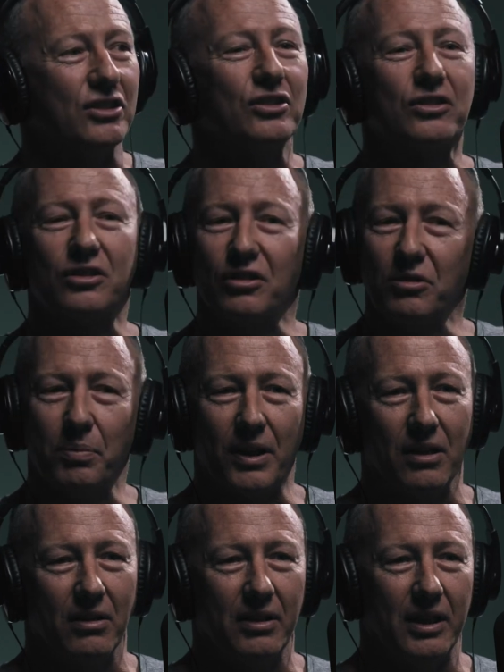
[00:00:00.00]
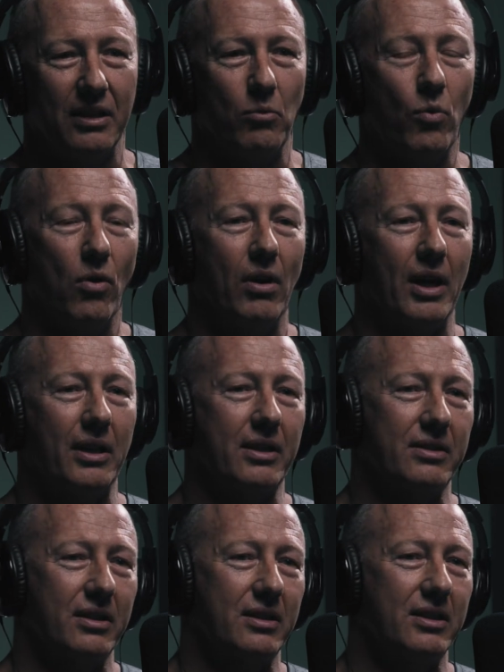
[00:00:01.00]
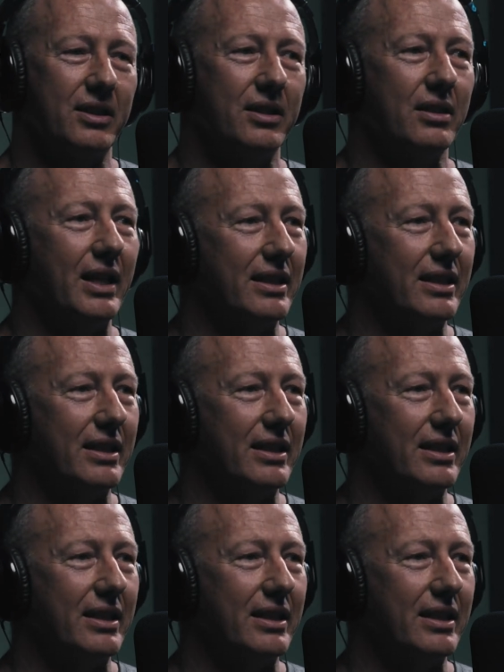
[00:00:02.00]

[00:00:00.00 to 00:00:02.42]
Super clean. Why? Because it's